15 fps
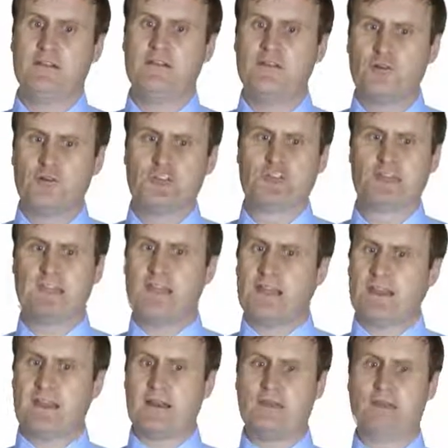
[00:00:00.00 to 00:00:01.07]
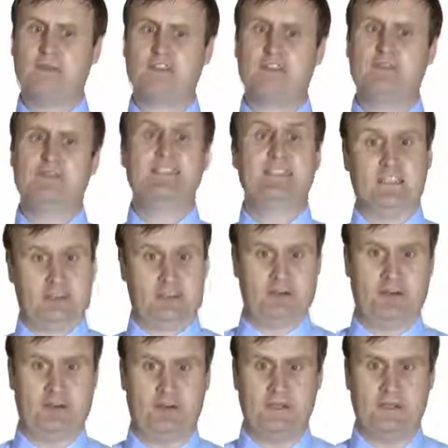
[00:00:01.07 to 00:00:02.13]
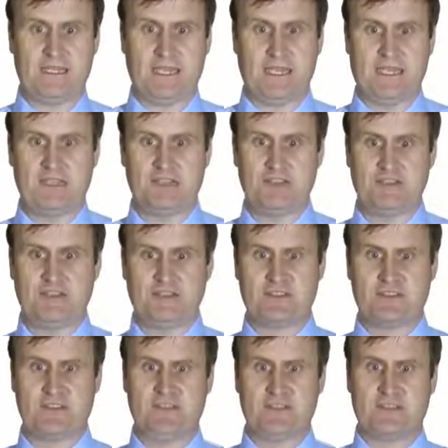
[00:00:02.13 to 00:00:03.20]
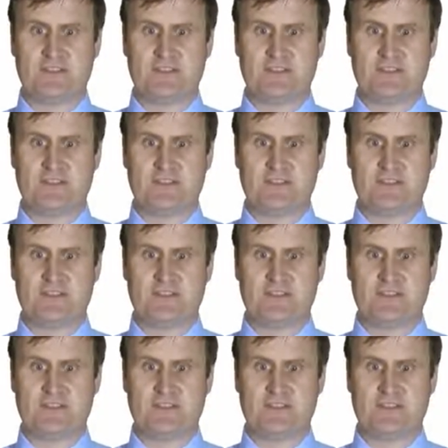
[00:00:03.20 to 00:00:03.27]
Unfortunately, there are also additional complications